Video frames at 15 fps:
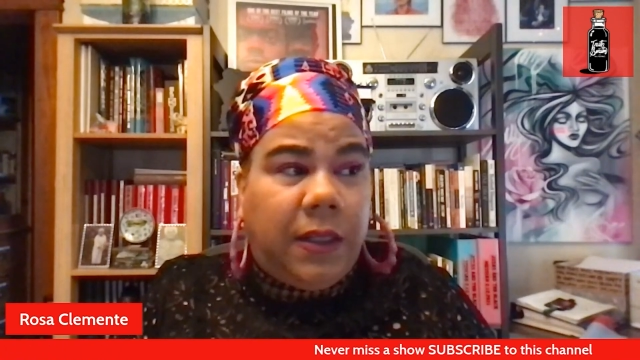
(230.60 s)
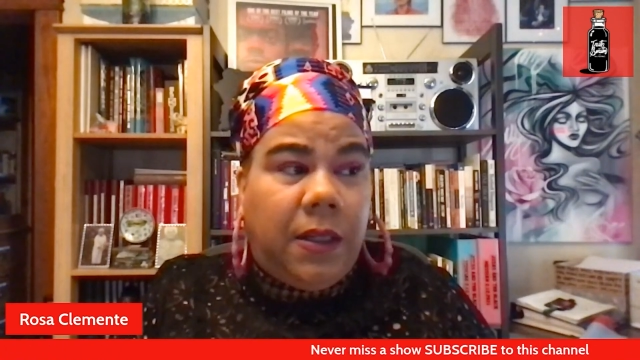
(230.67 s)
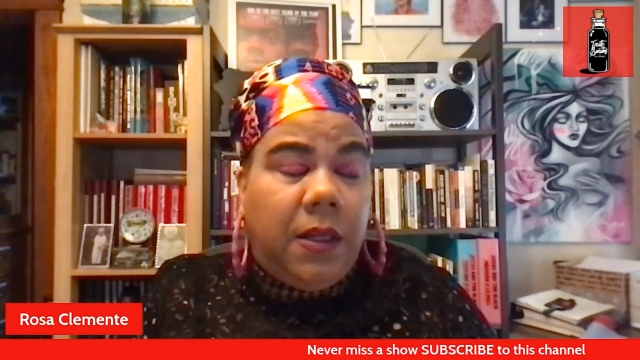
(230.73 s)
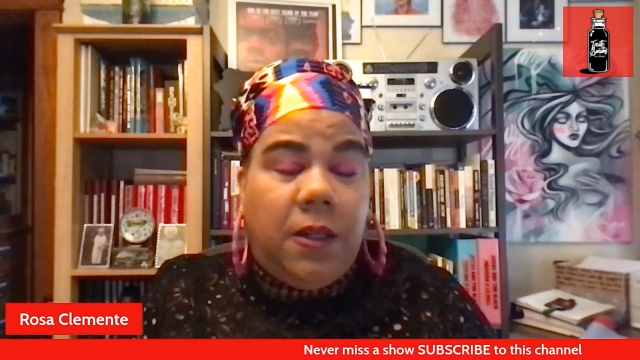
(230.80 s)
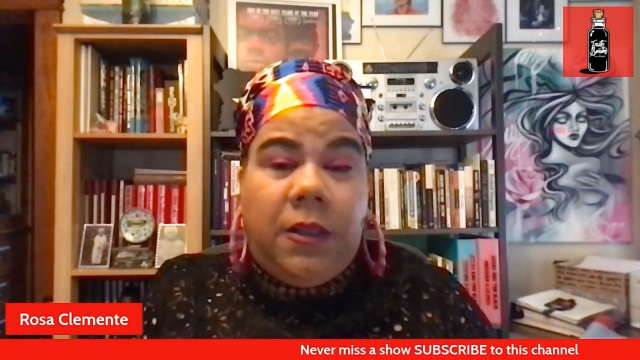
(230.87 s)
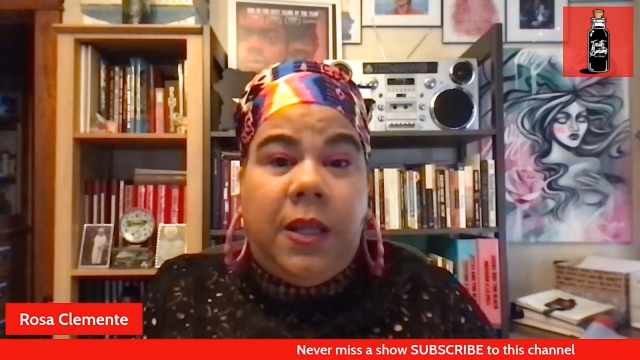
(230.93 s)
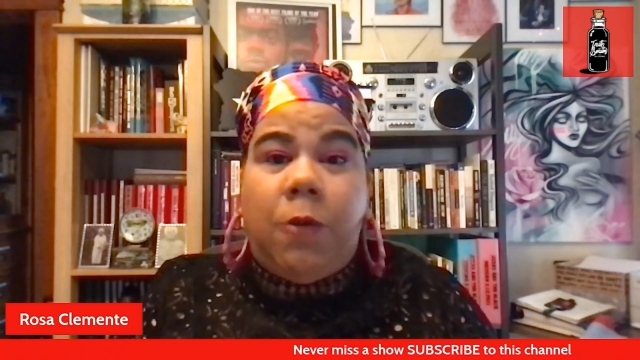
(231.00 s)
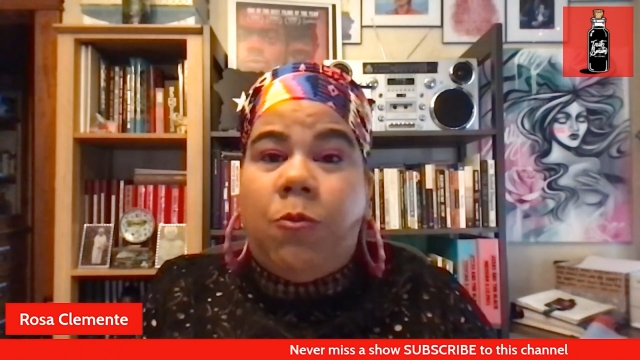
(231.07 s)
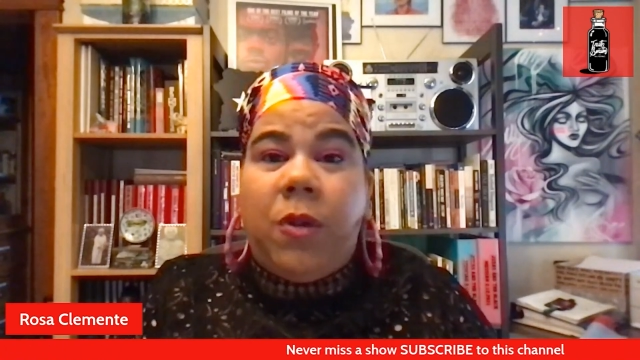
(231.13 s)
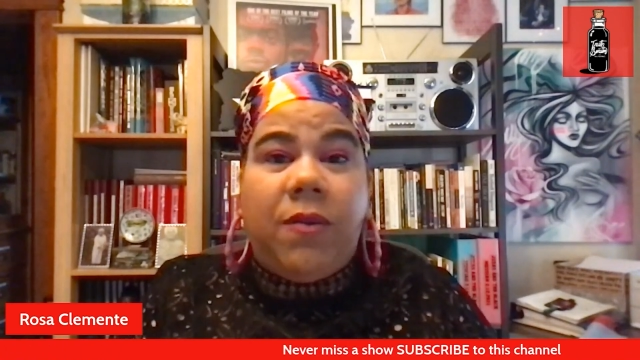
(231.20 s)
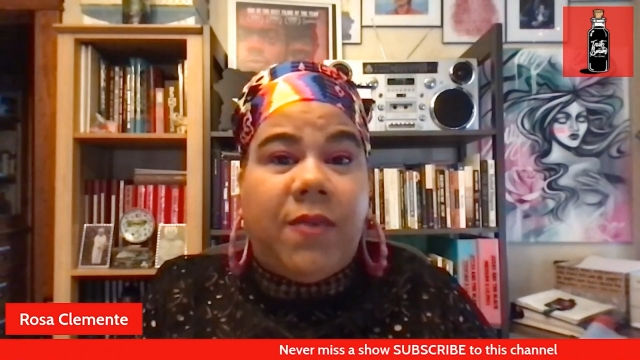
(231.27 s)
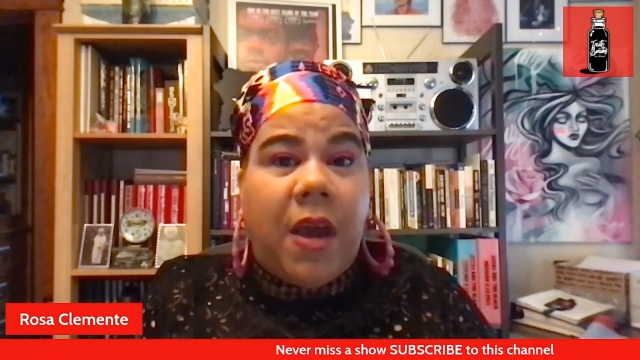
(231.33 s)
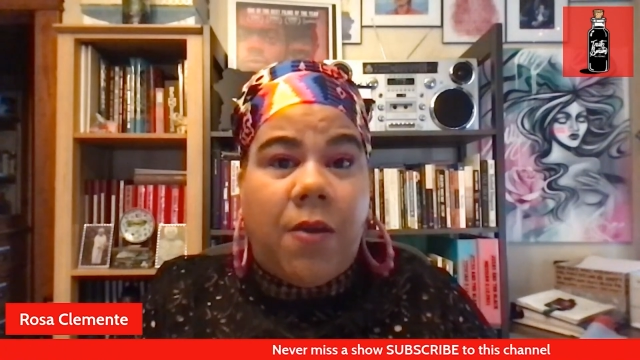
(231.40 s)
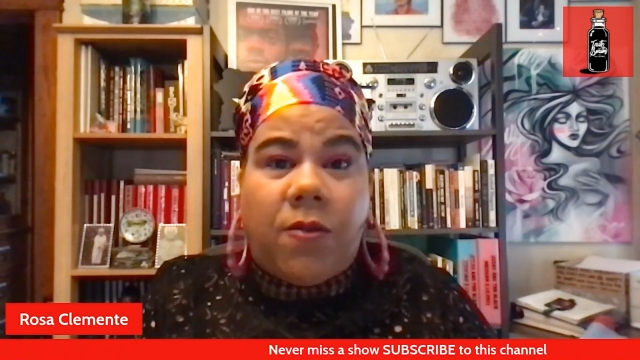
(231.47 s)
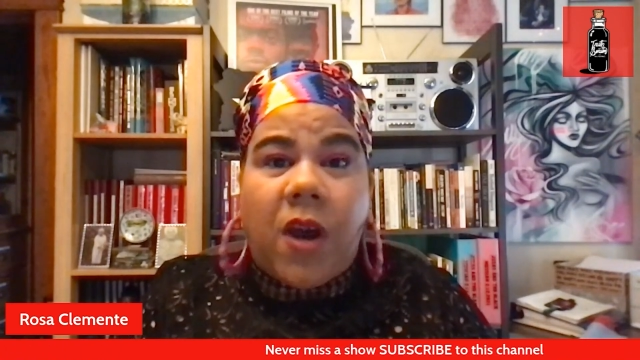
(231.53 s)
than we've
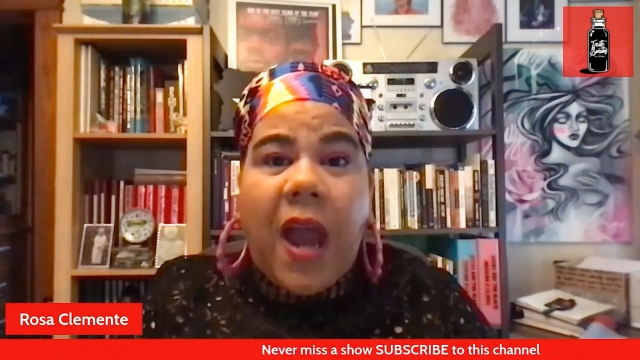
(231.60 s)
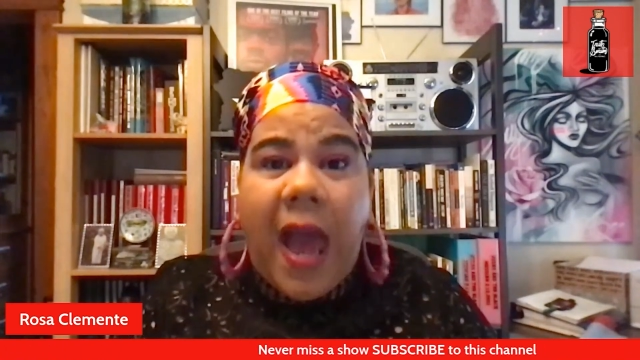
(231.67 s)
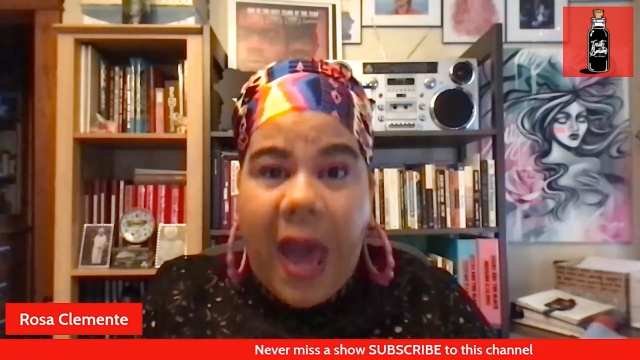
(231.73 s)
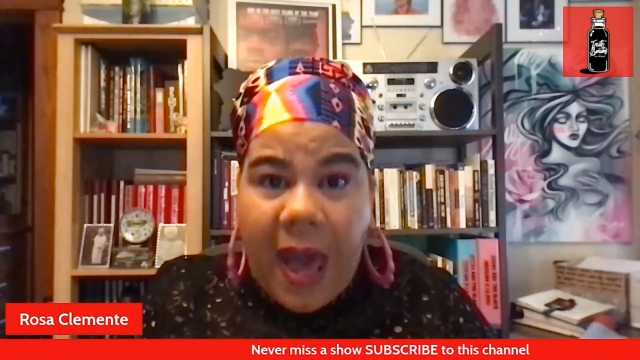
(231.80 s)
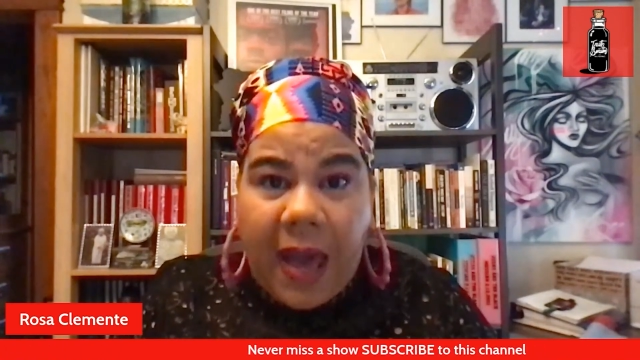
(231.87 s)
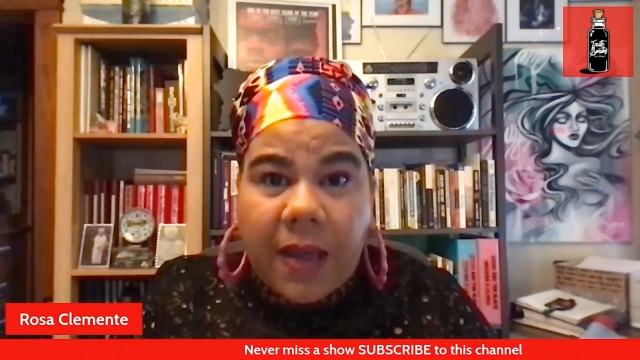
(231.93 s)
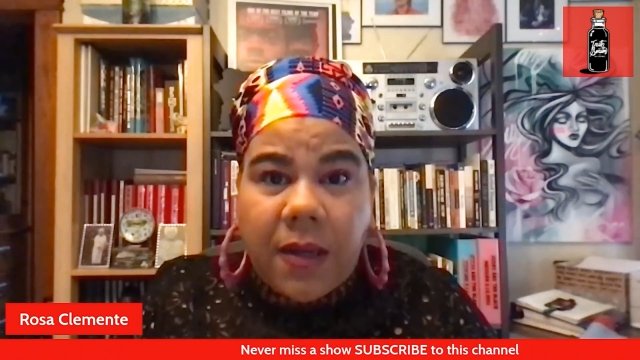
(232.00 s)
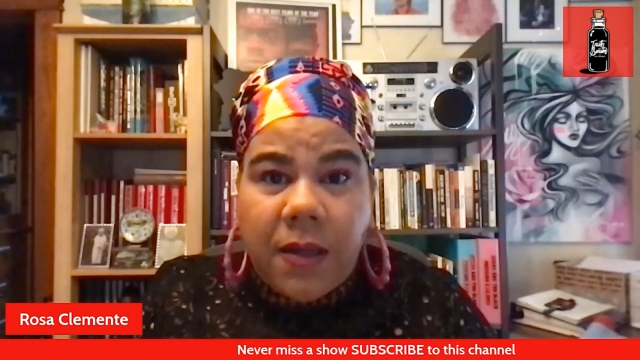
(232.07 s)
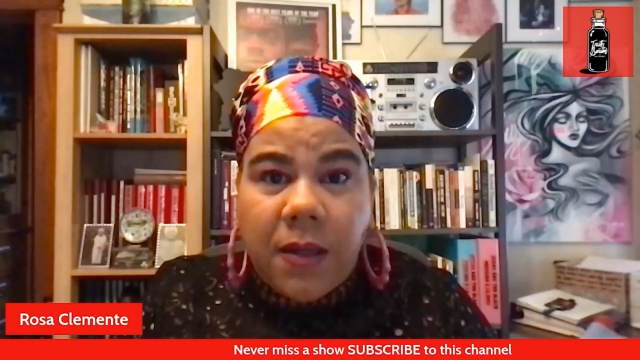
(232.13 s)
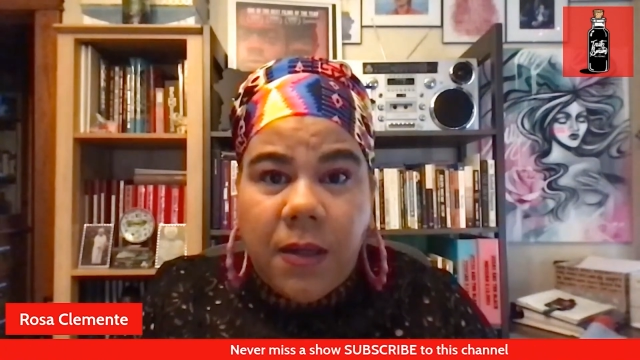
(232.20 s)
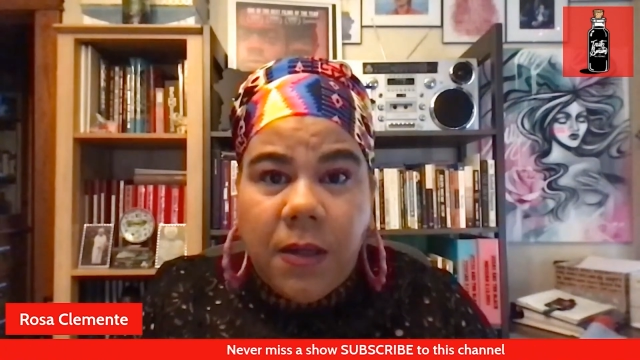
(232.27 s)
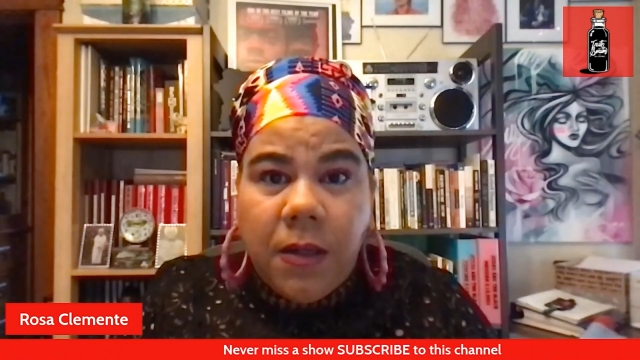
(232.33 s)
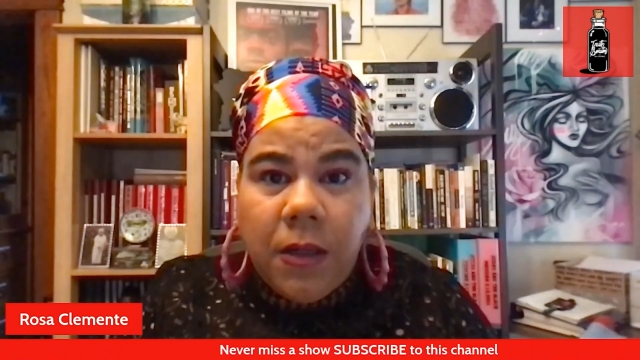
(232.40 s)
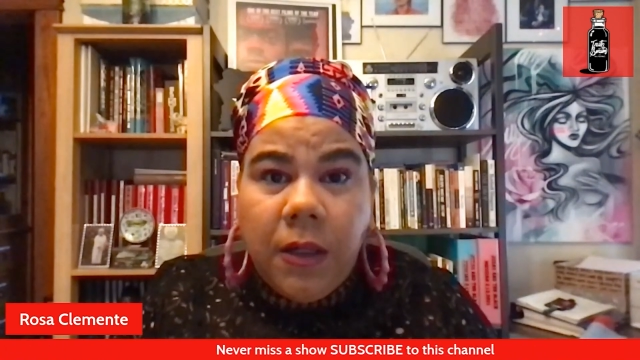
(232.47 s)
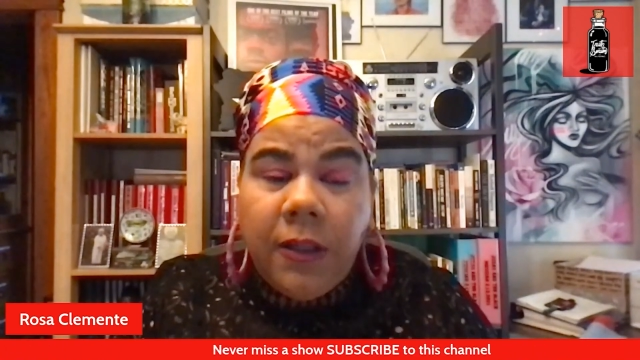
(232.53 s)
ever had.
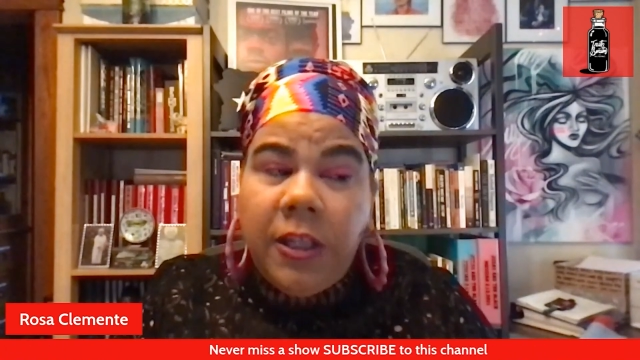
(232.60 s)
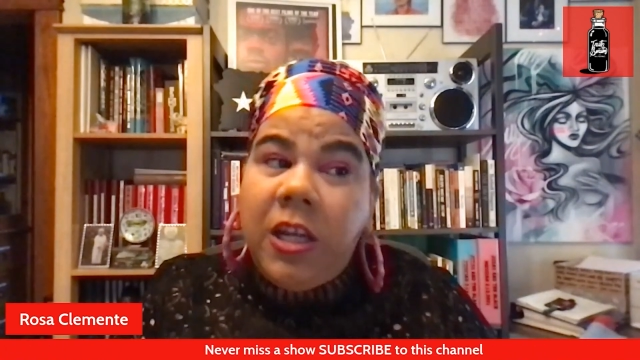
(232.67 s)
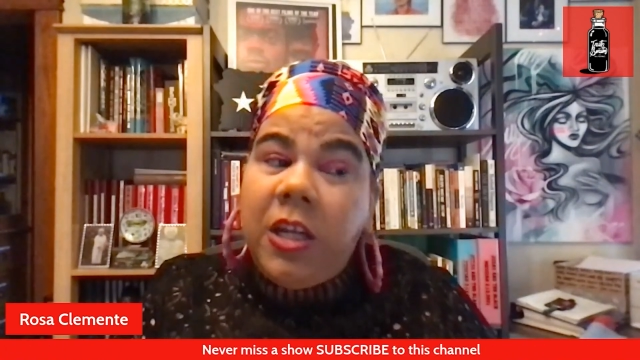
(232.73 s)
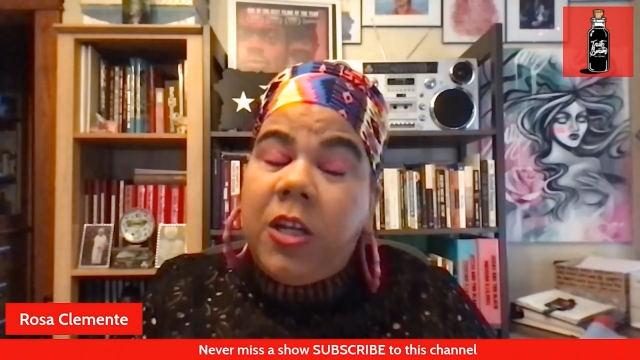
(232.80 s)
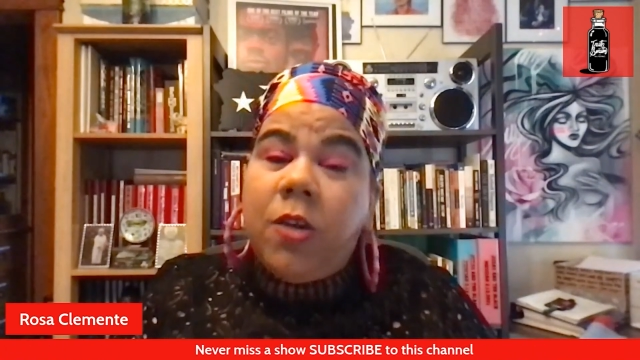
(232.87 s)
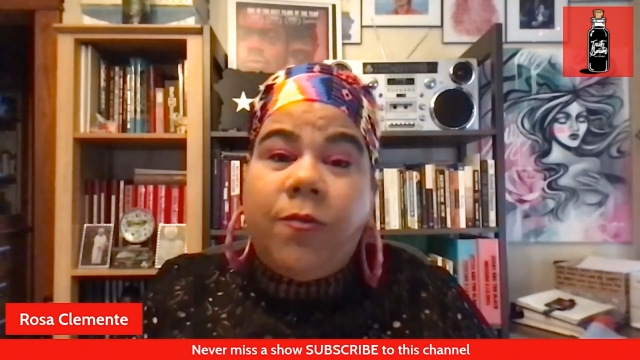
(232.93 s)
Nydia